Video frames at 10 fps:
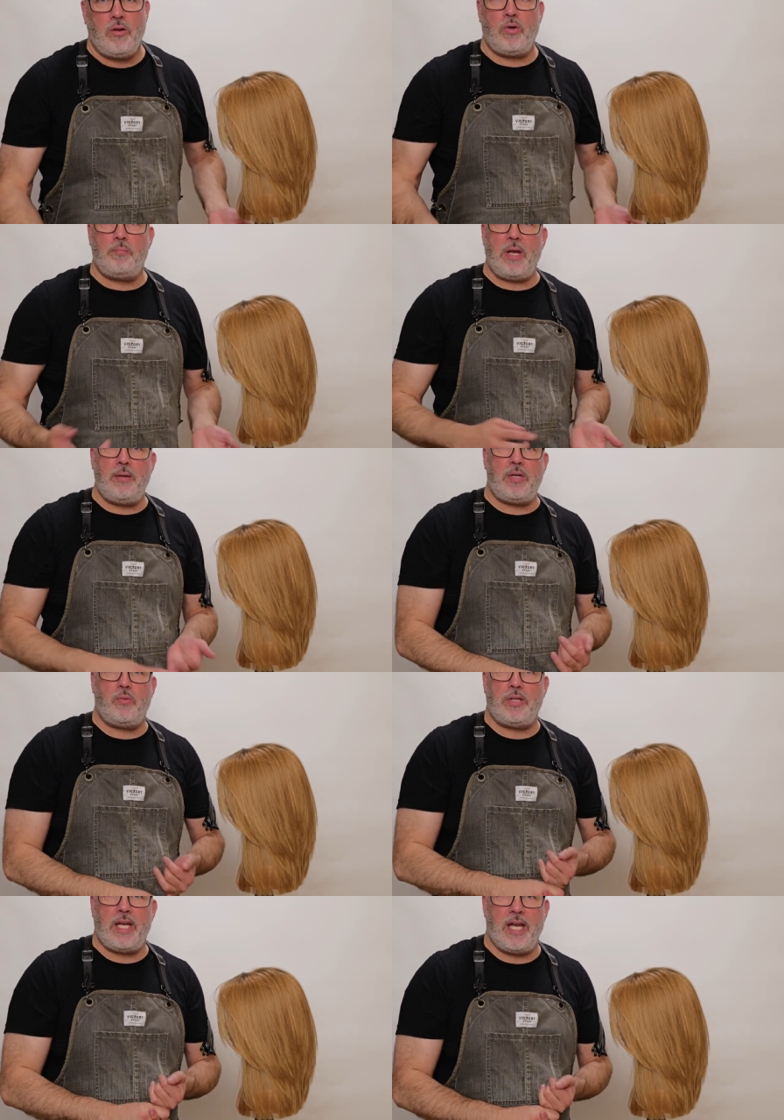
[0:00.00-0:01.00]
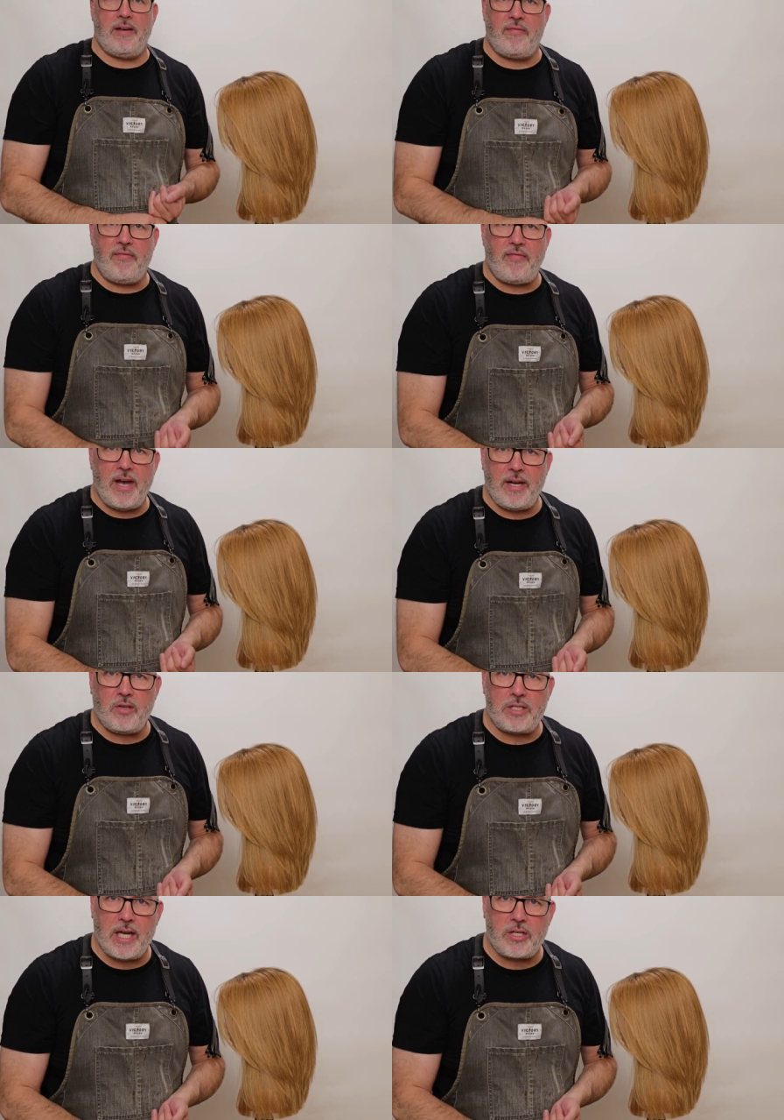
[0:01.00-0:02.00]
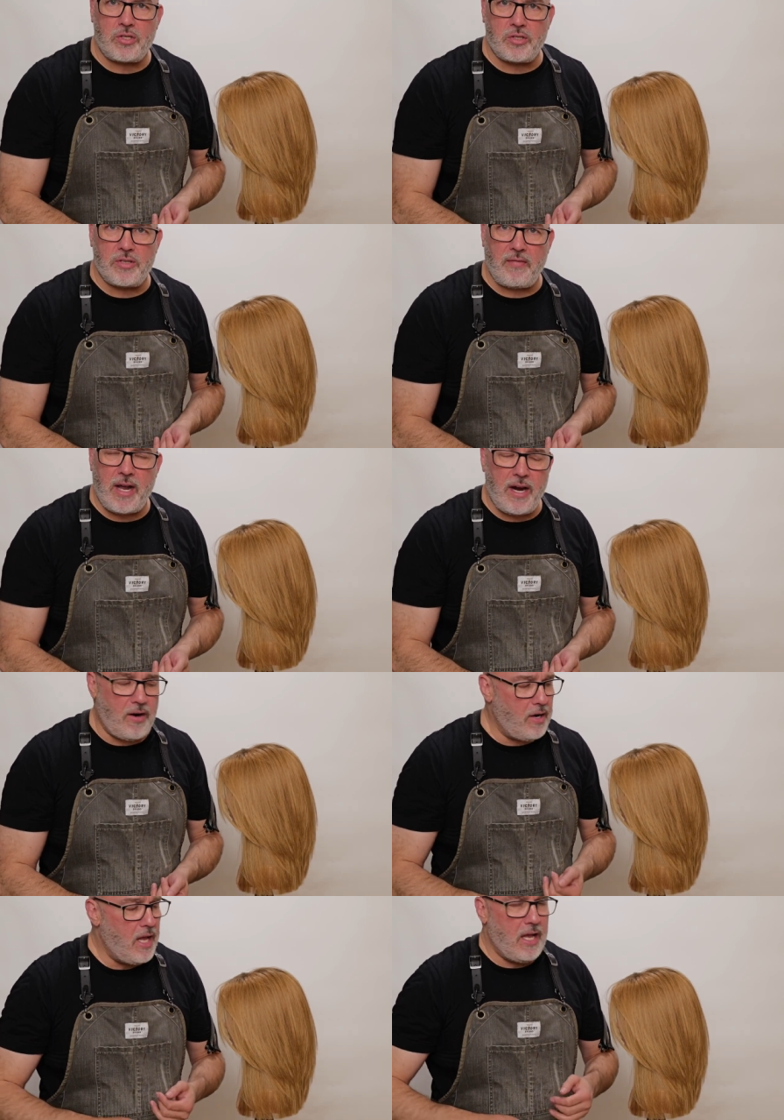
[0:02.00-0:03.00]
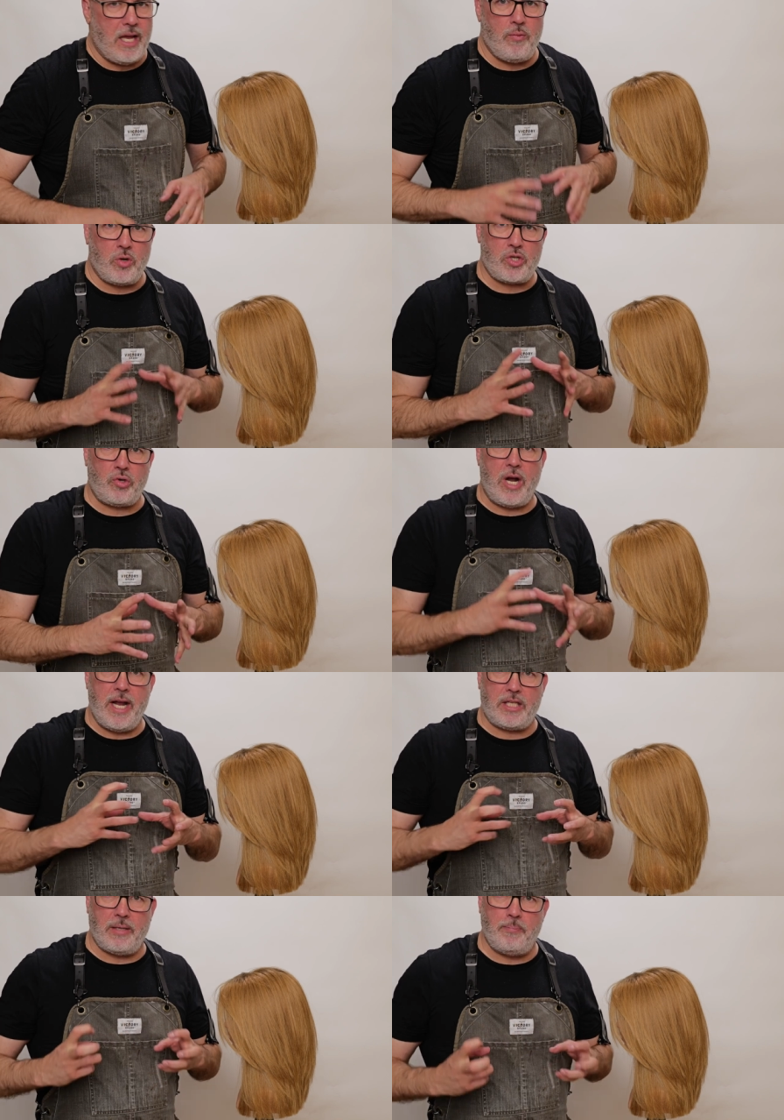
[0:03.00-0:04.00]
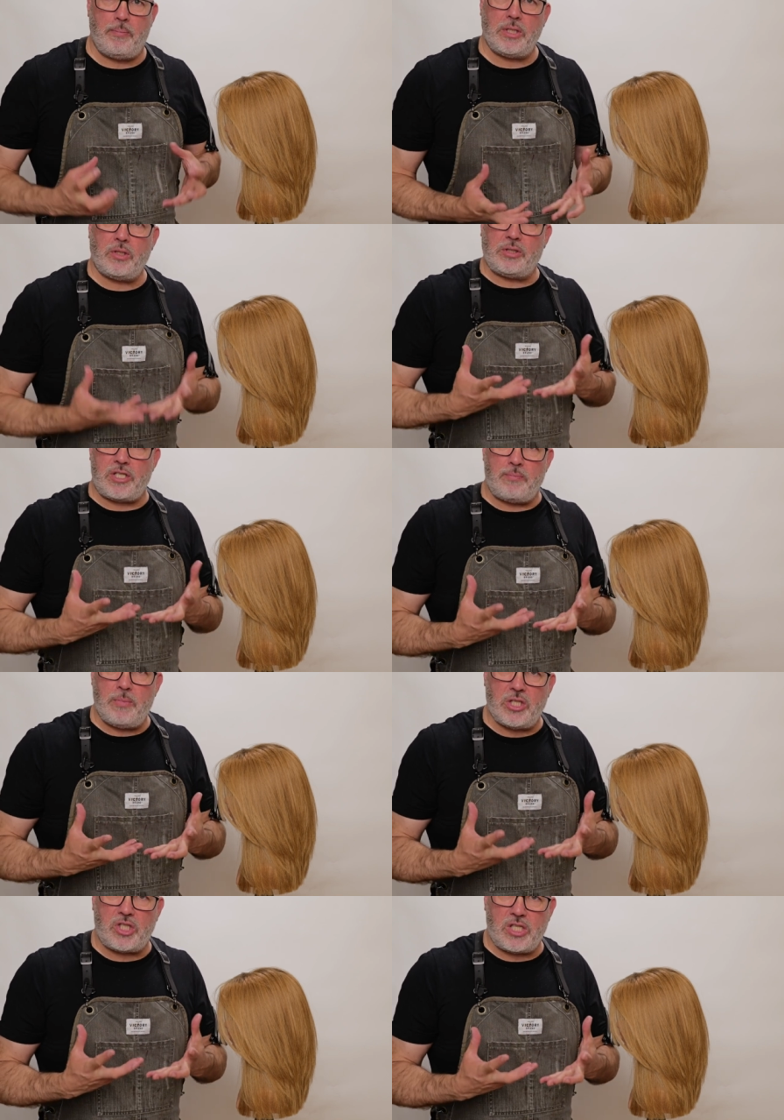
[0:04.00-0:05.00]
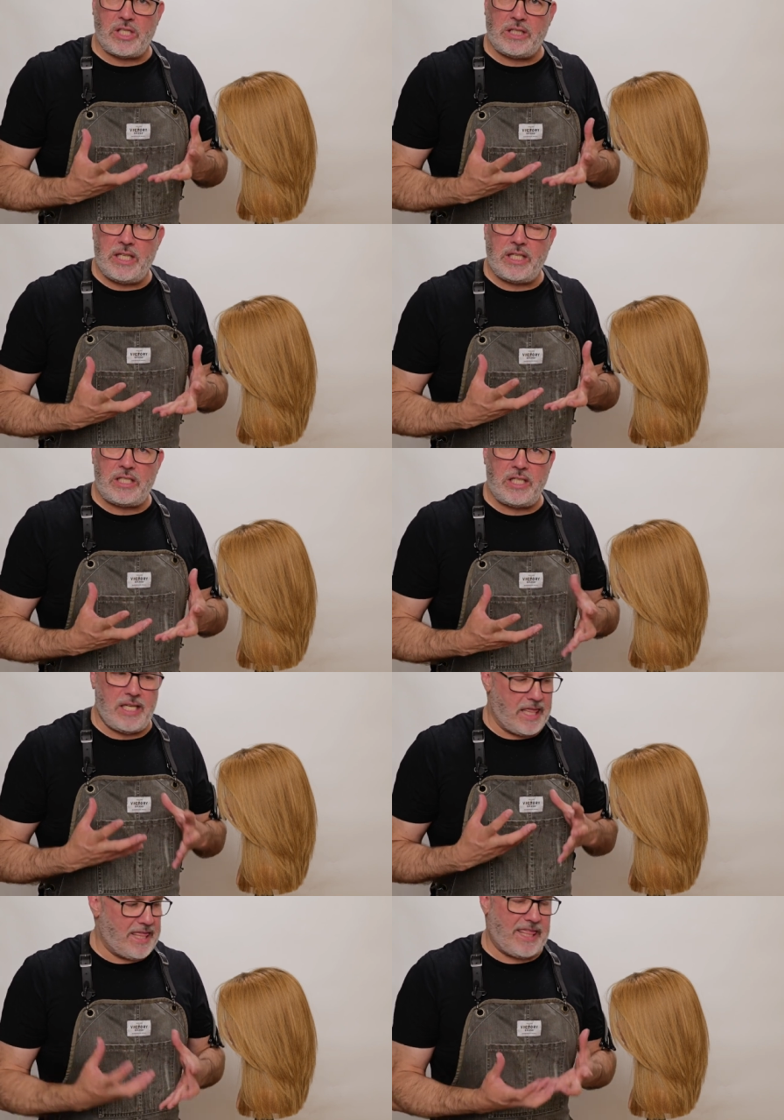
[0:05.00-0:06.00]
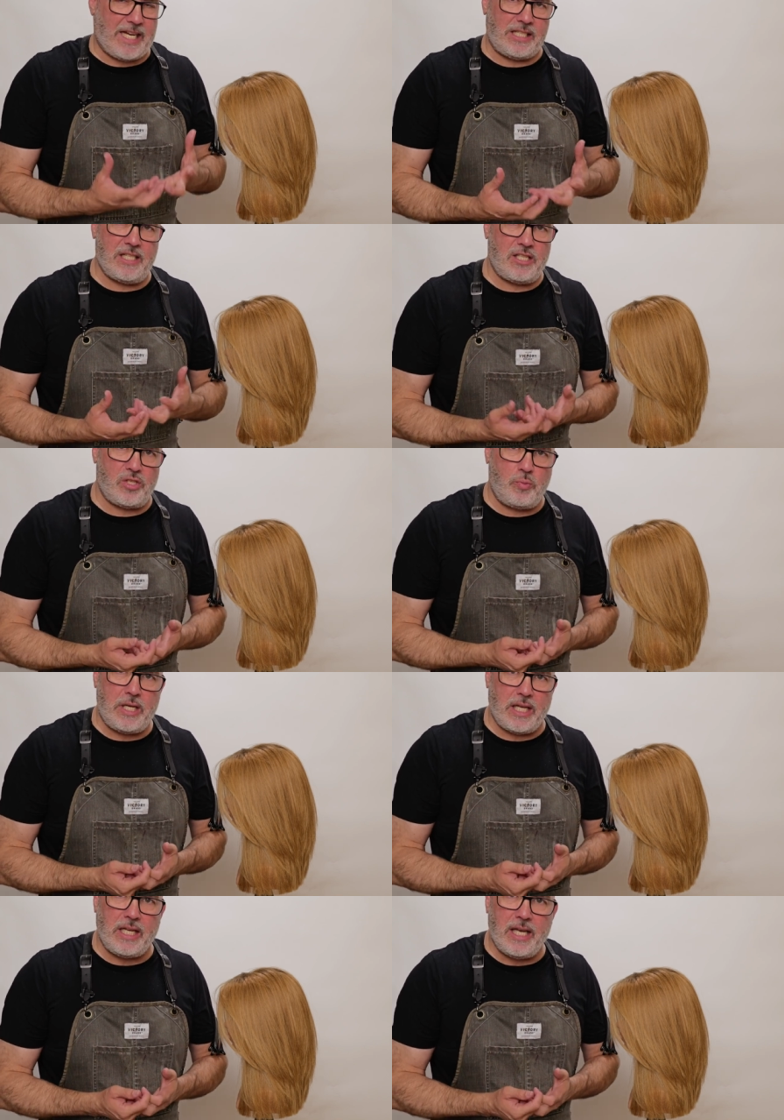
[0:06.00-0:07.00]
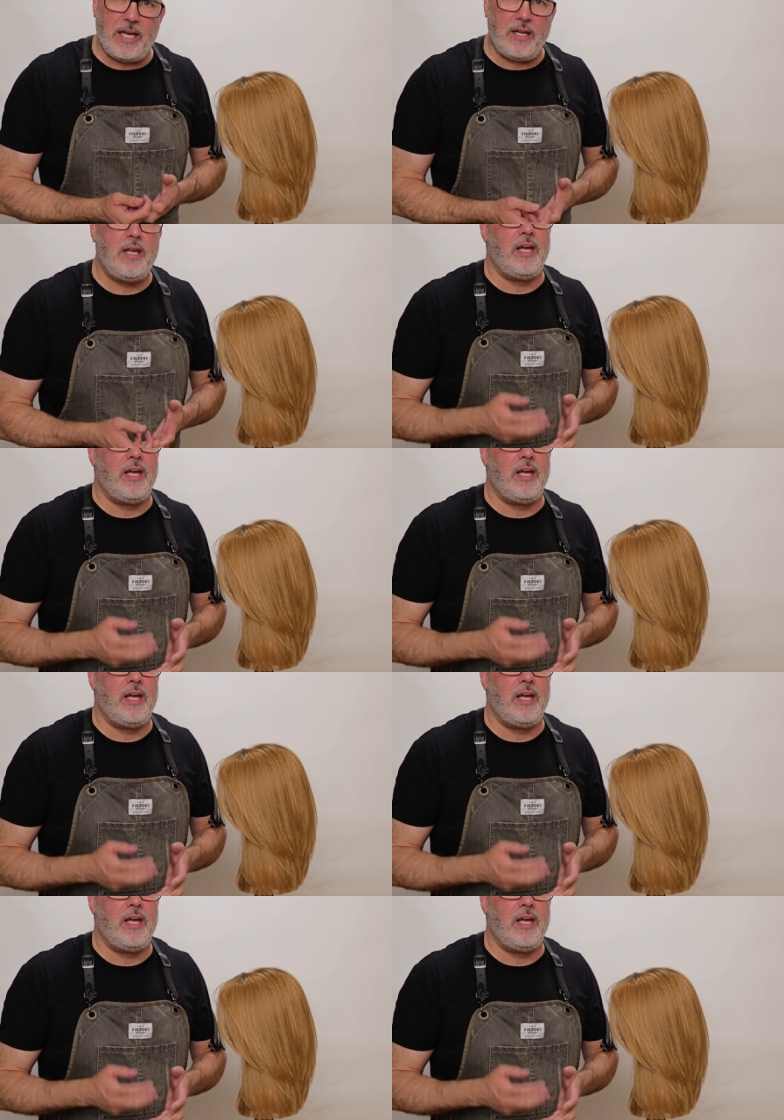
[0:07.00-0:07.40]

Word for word: Well, maybe when they have finer textures of hair and we're trying to build as much solidity and thickness as we can get,